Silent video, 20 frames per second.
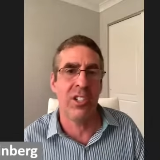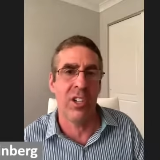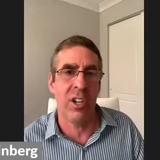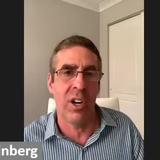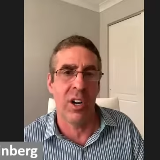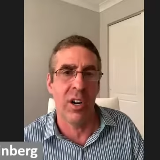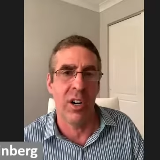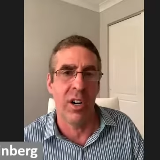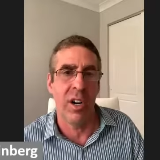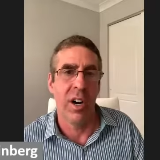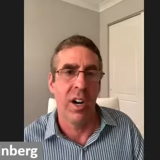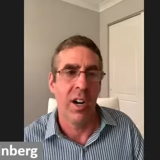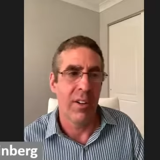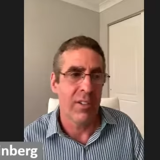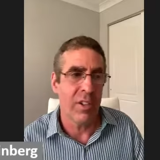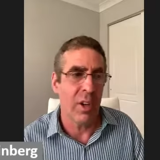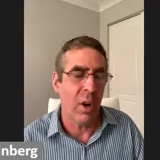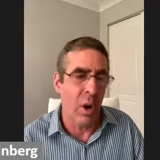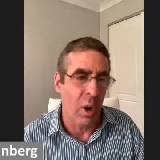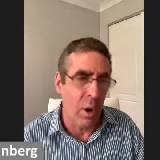easier
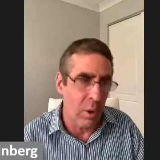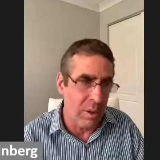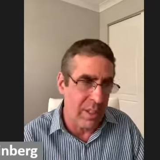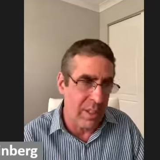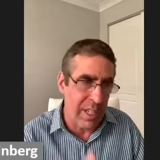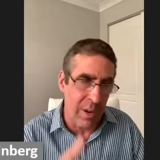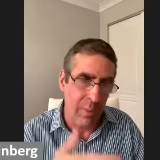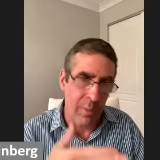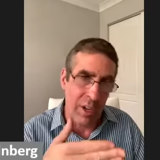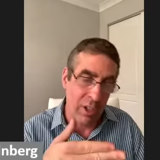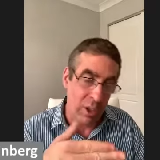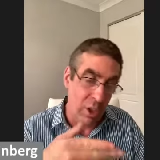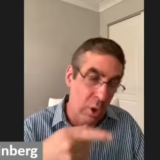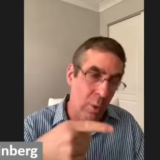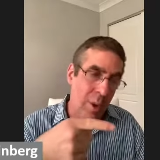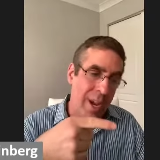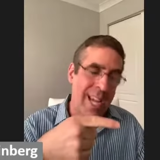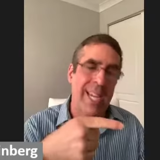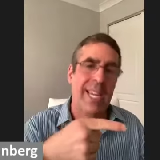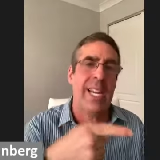to hold someone
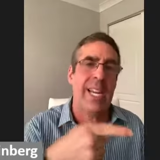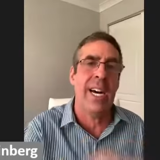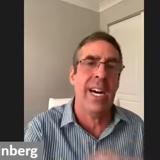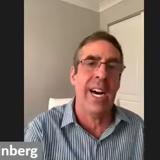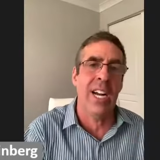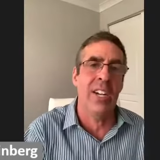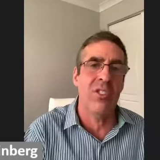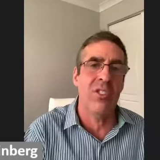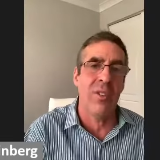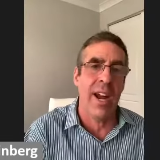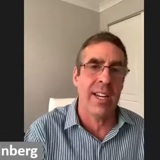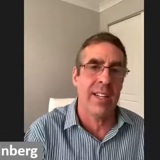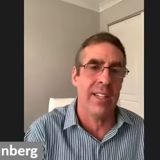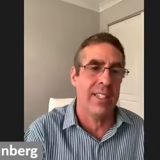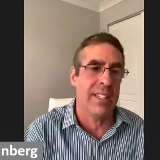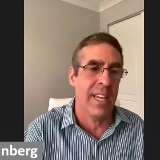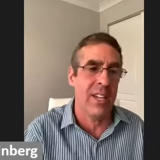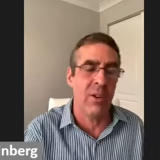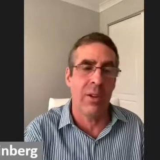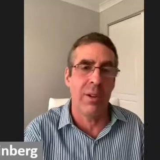to a contract and
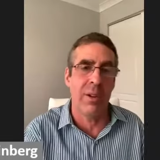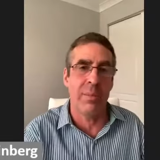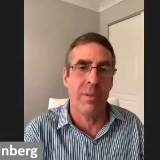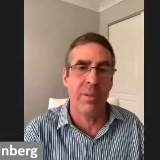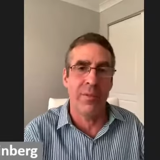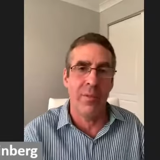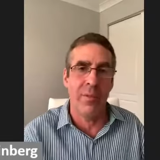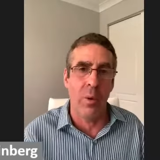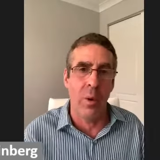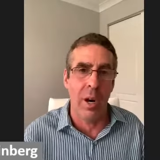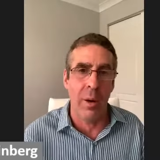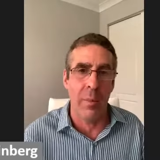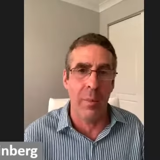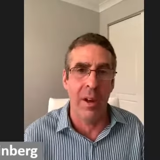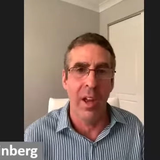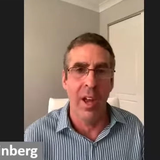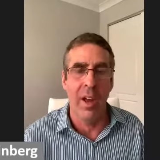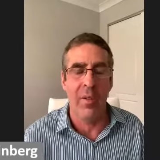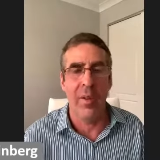say you didn't perform